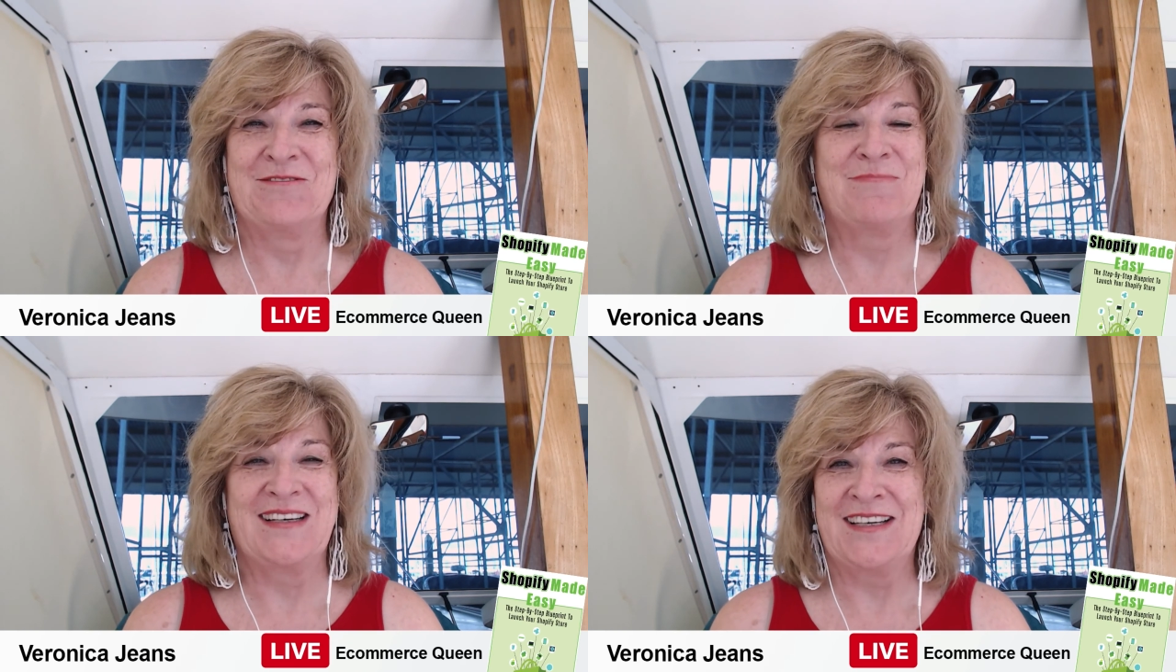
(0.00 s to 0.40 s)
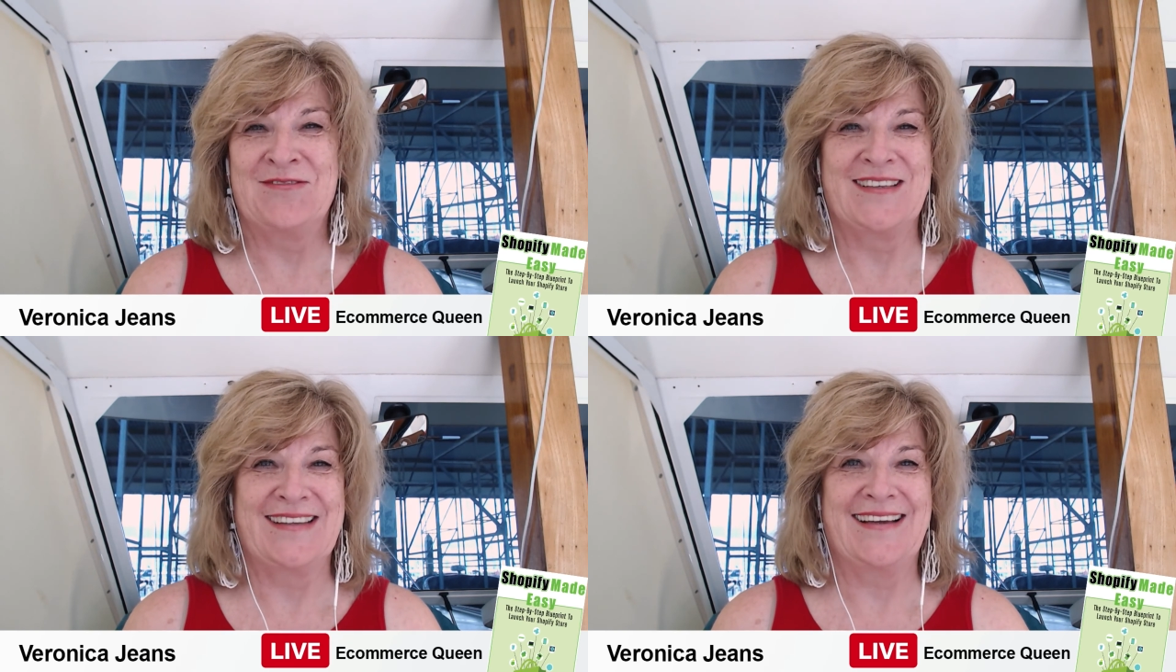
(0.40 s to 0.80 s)
Believe
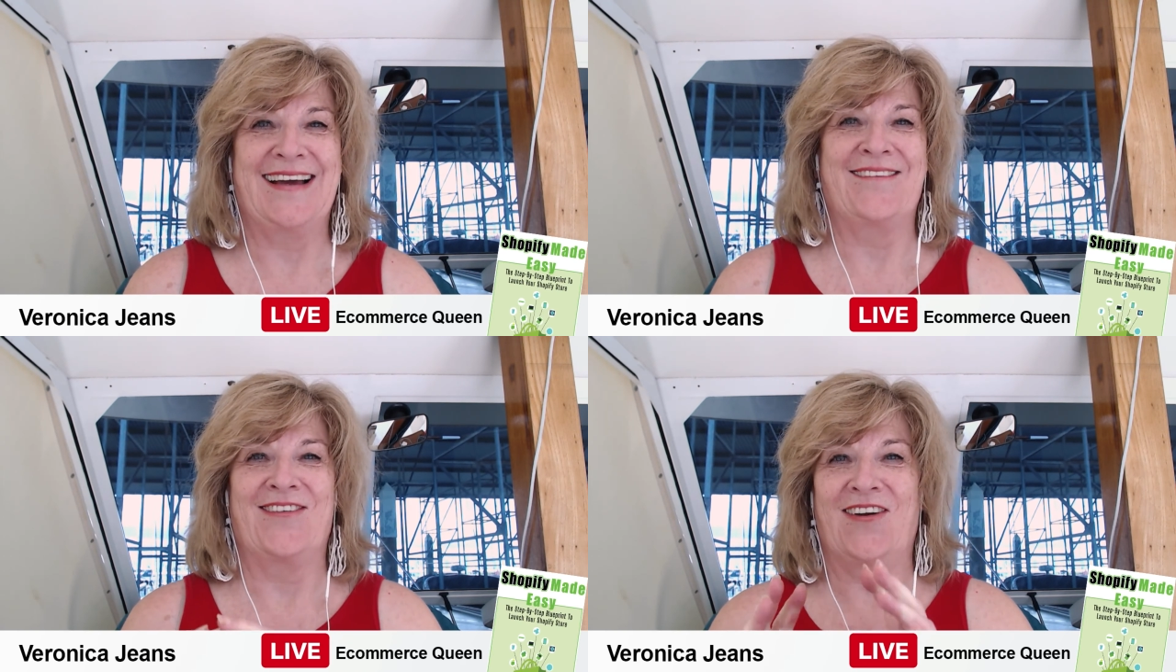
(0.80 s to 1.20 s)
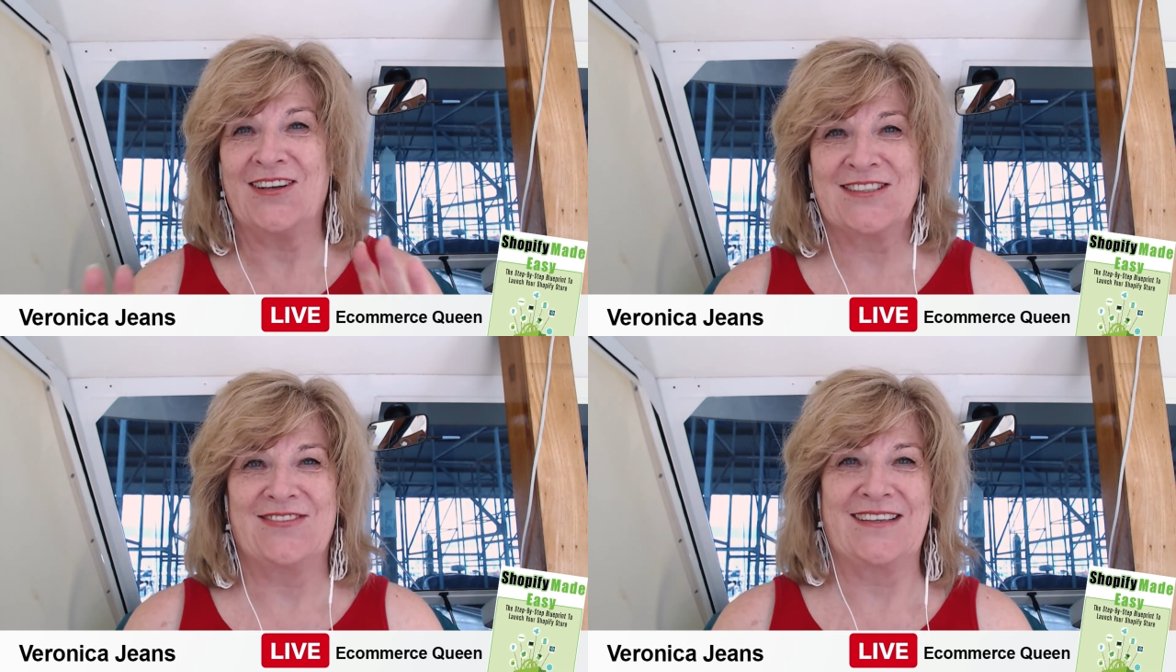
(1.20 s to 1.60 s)
me, they have
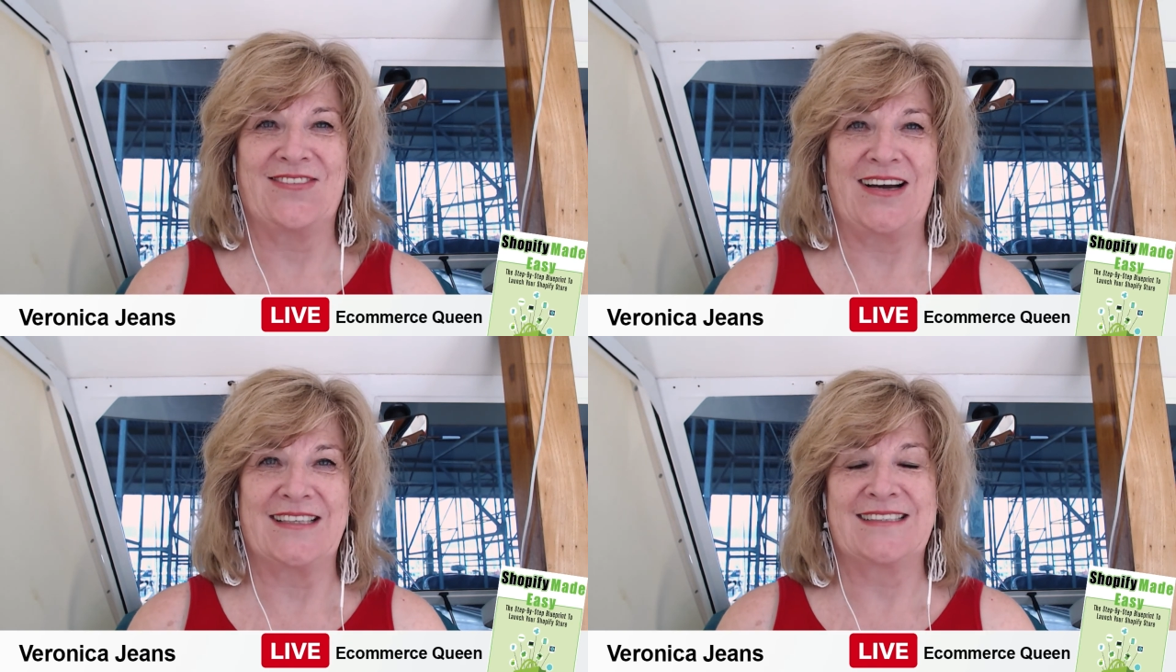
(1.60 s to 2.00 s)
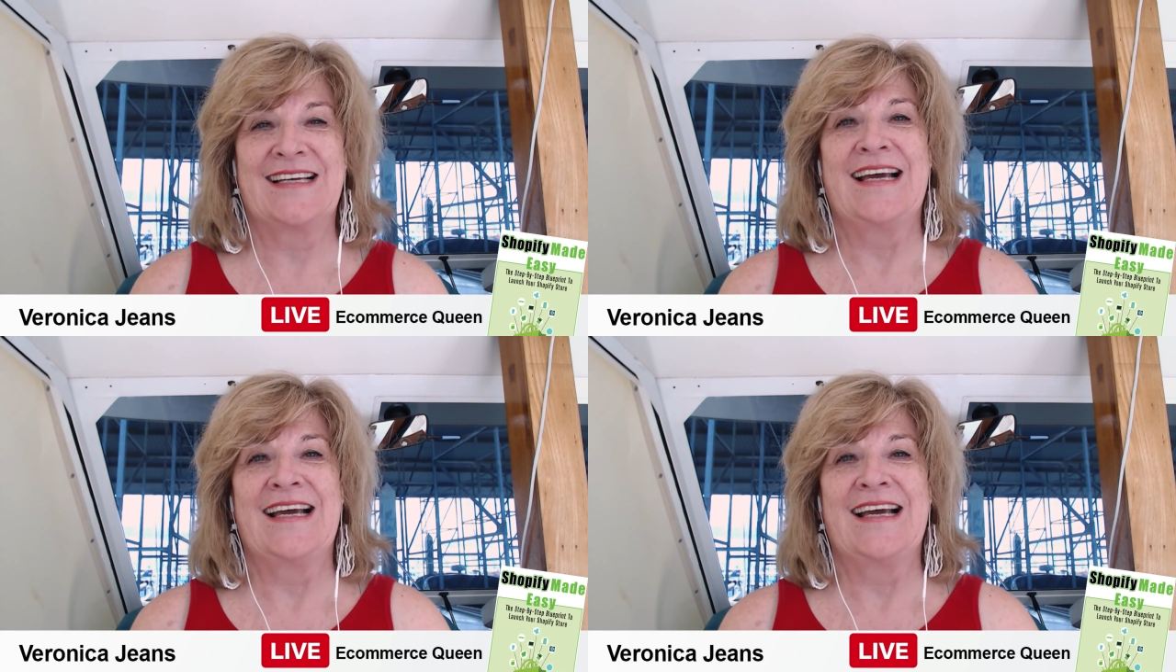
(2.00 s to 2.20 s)
lots of advice.